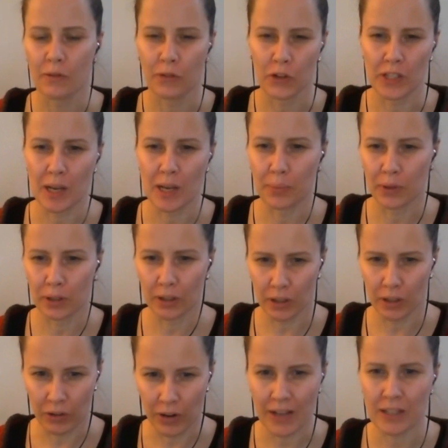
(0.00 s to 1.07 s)
for
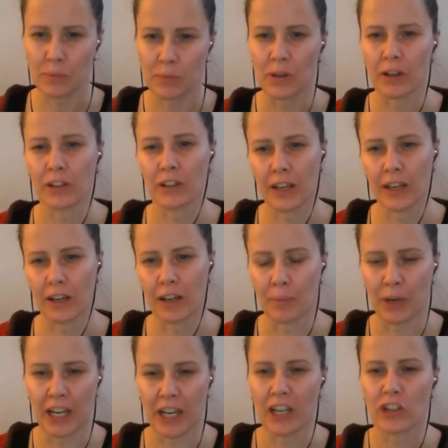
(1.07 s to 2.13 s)
example, Aurasma, the
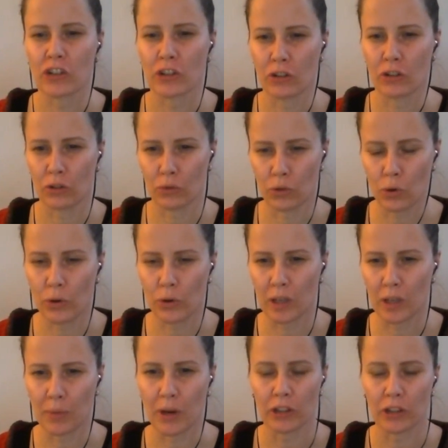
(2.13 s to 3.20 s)
application that you're
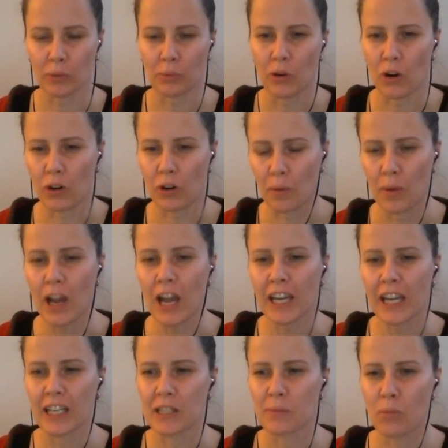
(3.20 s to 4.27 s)
talking about, the program,
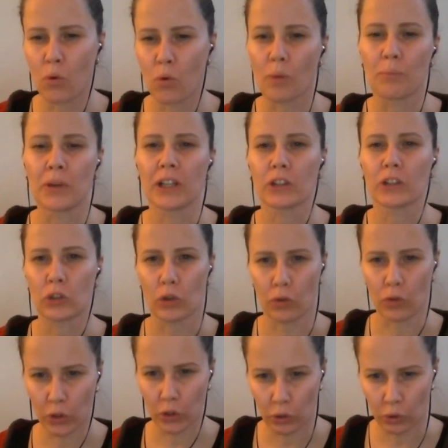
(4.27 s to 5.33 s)
is more built
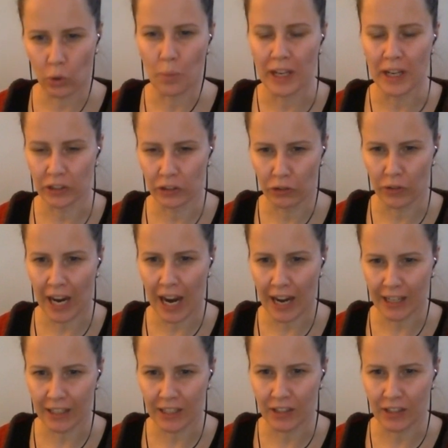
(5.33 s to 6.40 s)
your own augmented
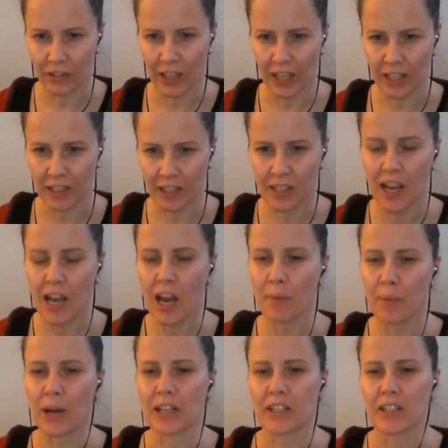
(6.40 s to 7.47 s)
reality things.
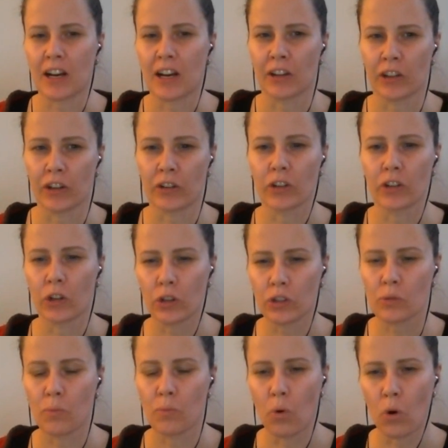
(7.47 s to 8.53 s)
But there are a
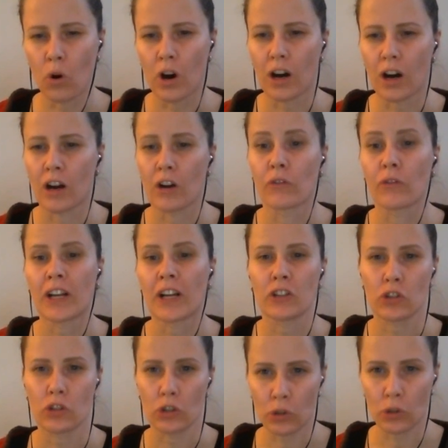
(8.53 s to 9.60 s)
lot more
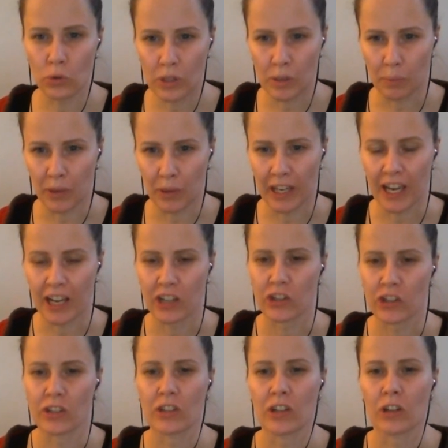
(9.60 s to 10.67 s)
ready-to-use
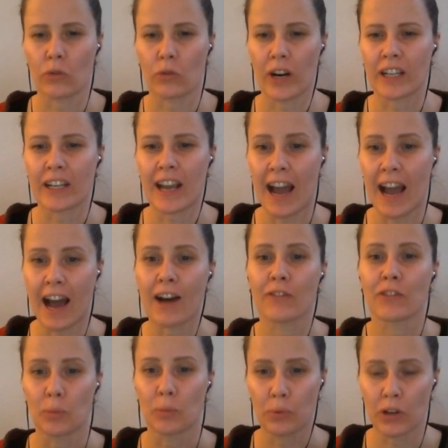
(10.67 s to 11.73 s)
applications that already
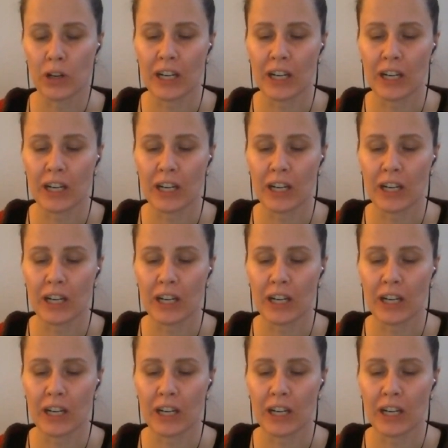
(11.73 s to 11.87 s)
have the